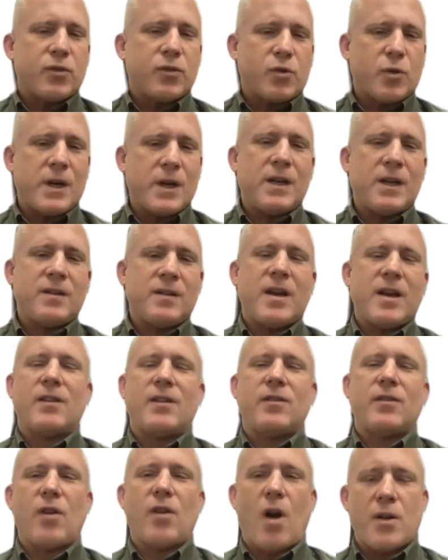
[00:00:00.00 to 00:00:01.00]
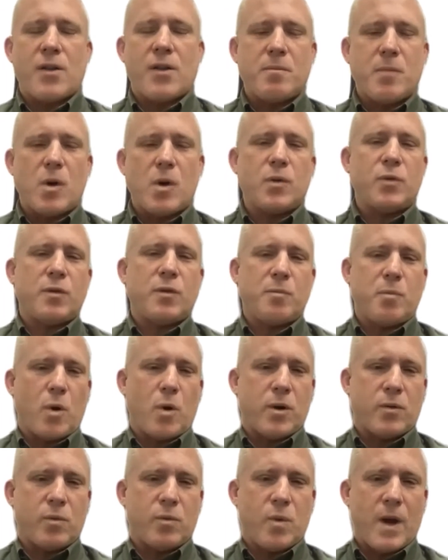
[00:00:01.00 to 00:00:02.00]
screening tests are the most
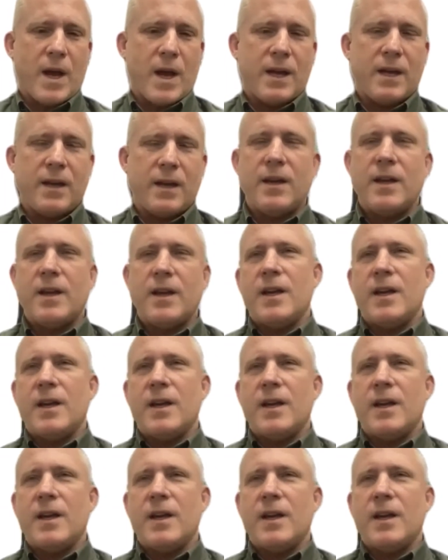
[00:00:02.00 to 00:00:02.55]
important way,